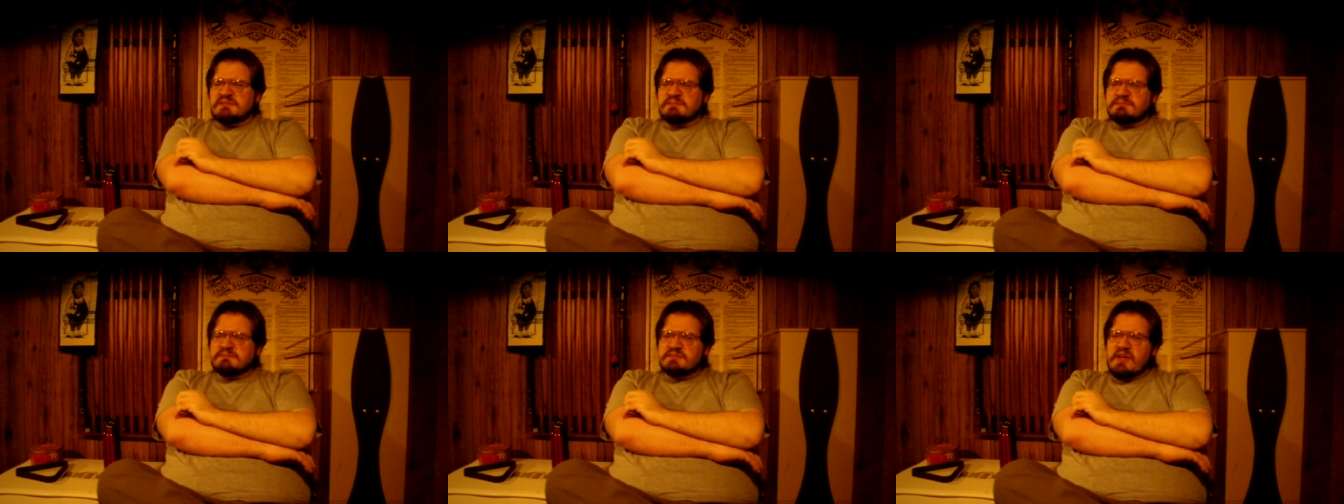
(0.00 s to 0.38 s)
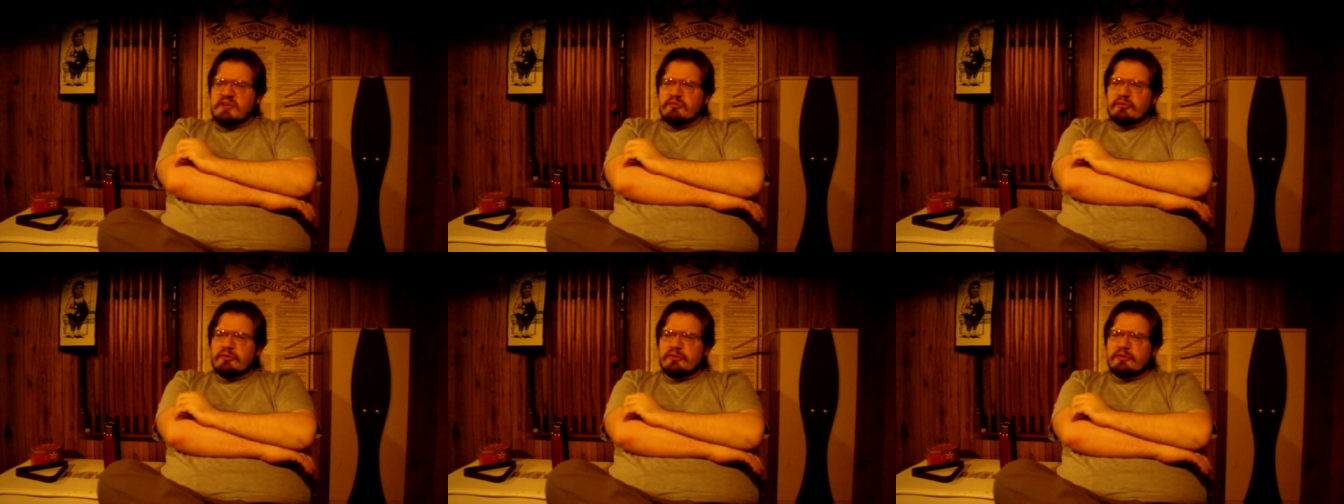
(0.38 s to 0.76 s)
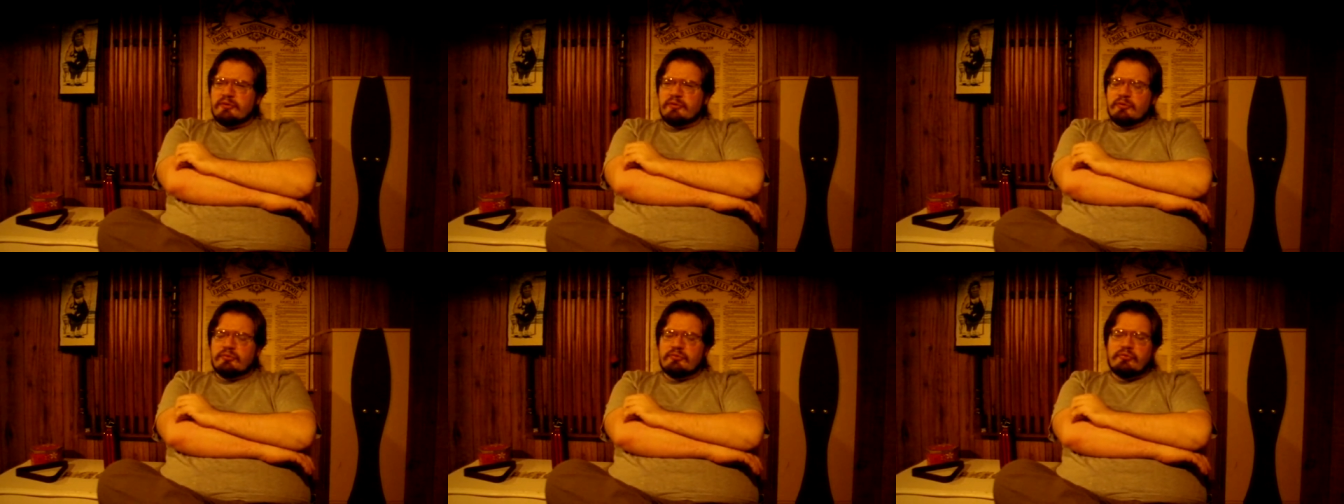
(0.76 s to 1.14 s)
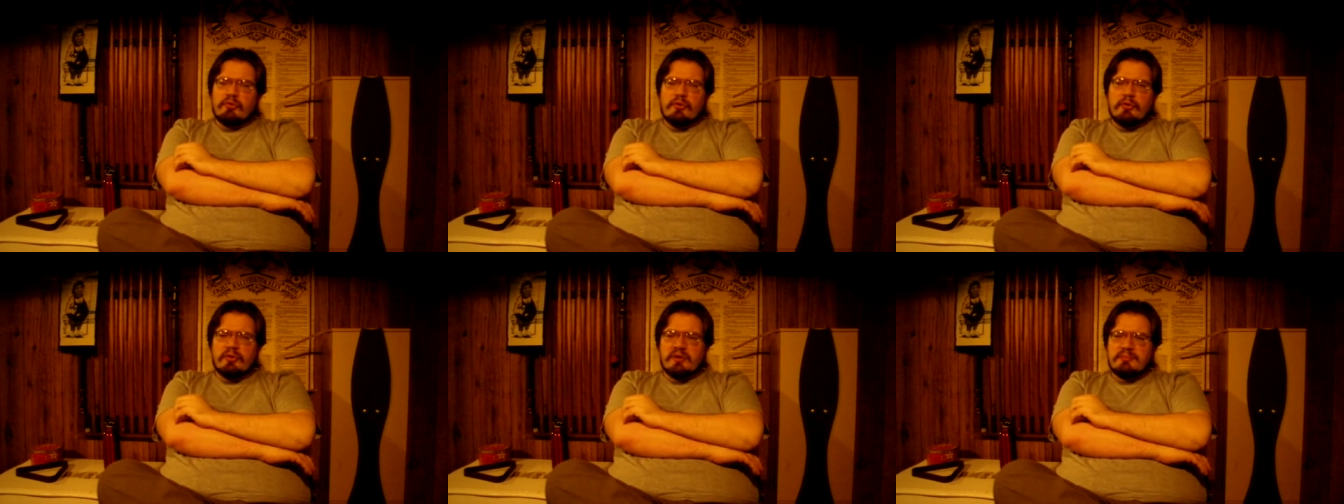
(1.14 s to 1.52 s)
they talk a good
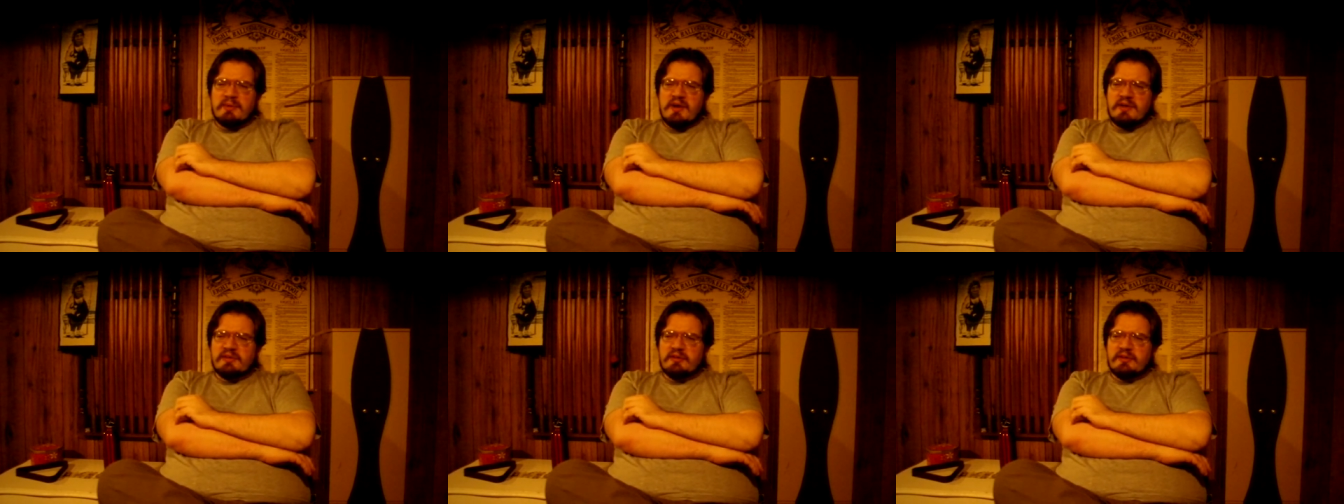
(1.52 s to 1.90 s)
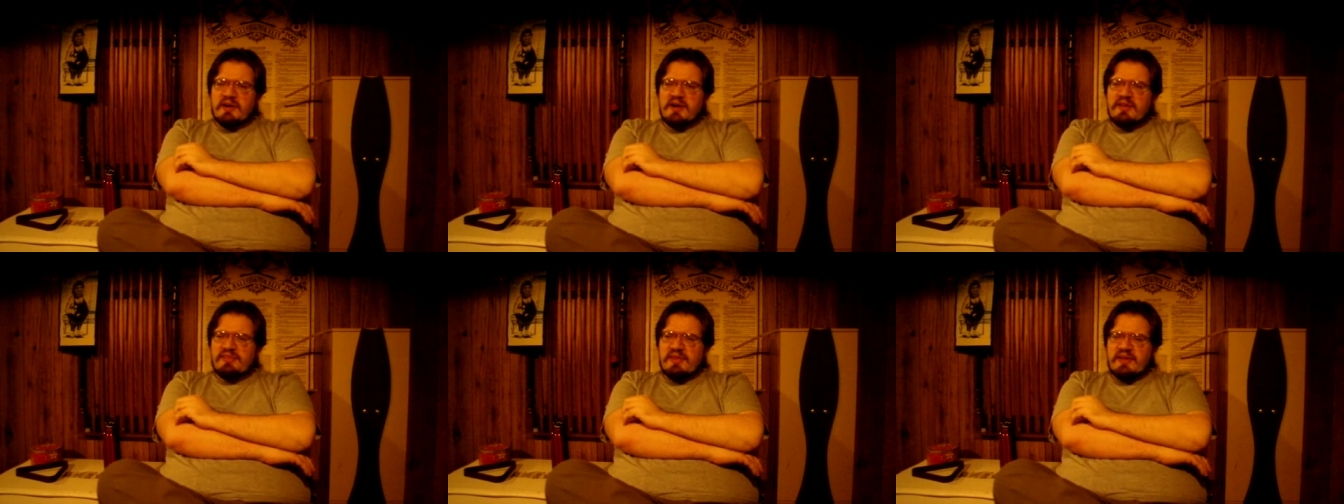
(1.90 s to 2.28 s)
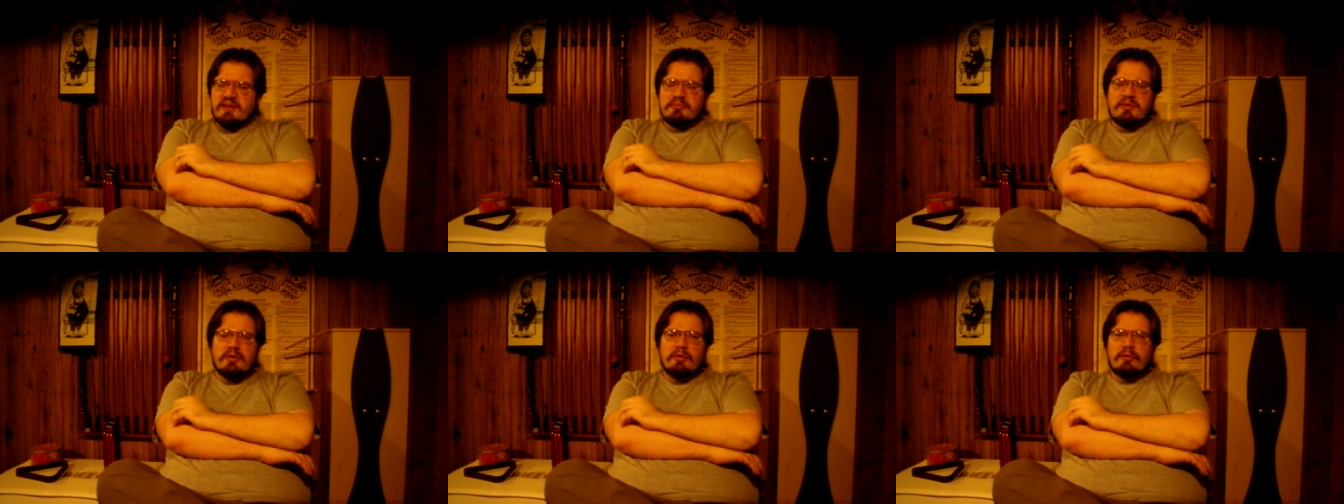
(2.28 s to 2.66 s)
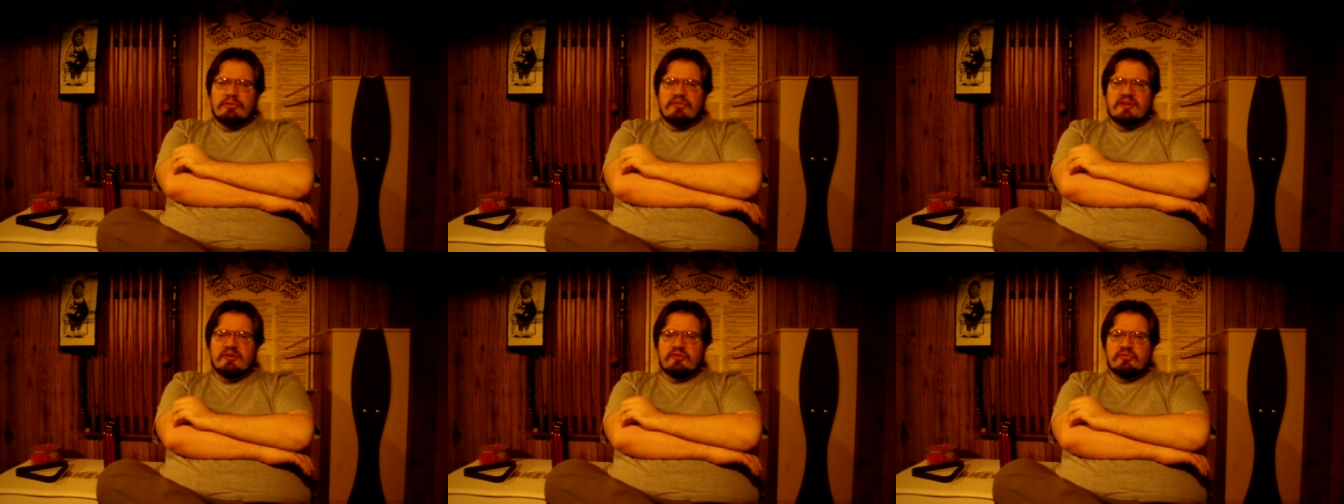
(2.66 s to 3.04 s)
talk about you know how they can be all
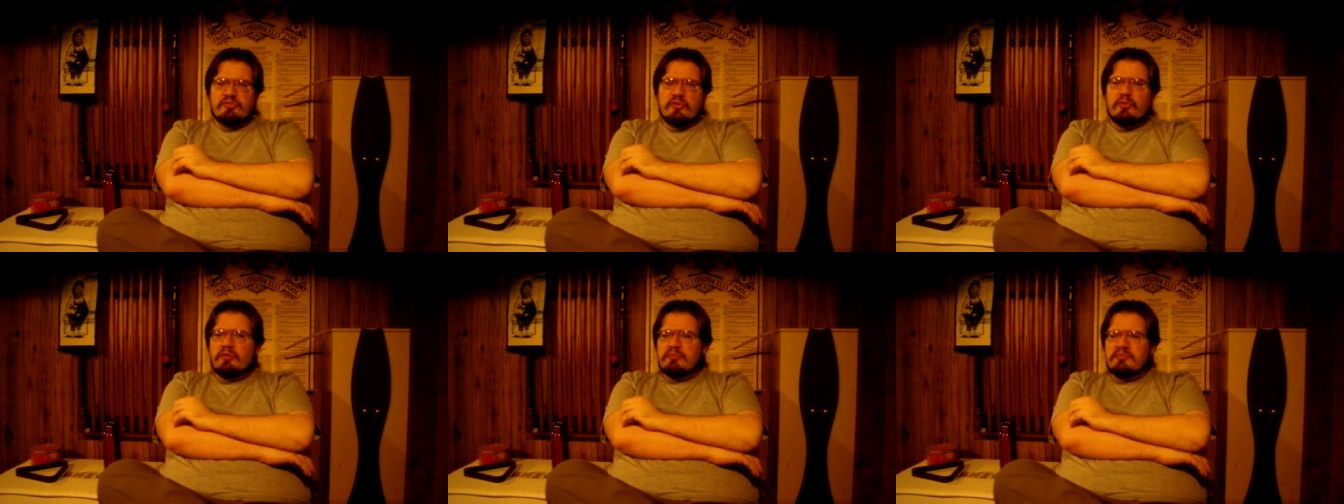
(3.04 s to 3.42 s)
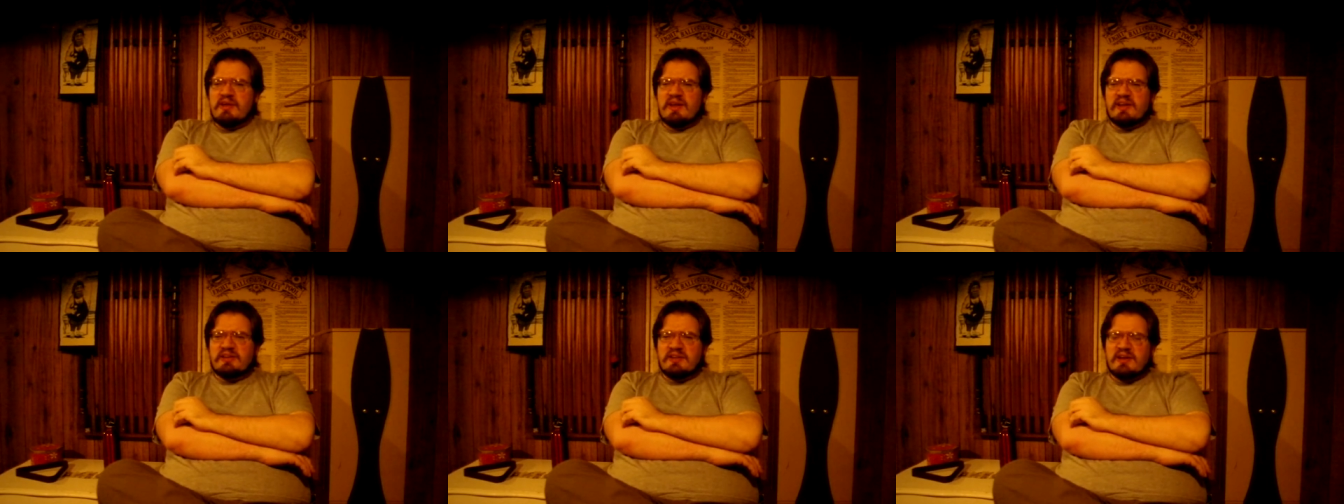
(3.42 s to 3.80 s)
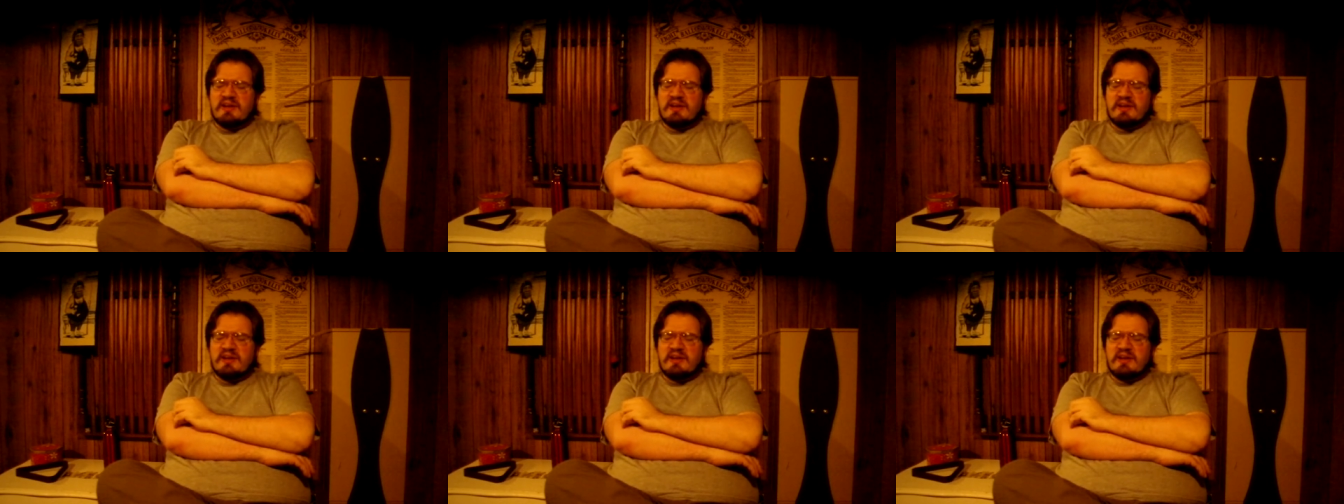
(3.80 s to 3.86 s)
things to all men.